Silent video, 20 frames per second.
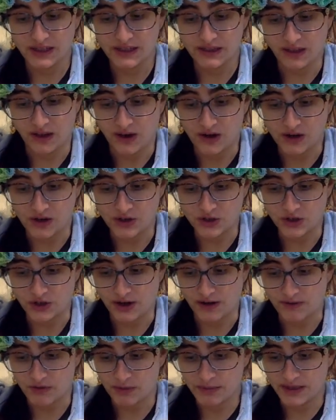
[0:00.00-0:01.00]
large
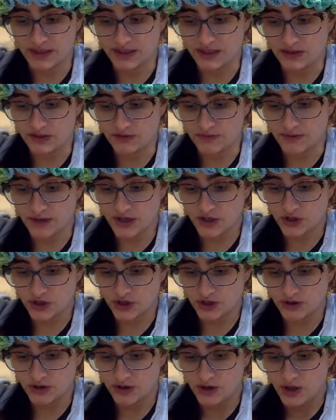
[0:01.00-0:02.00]
government
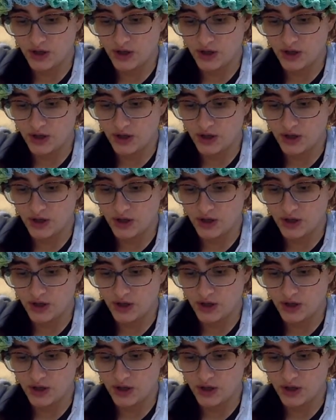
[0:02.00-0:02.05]
intervention,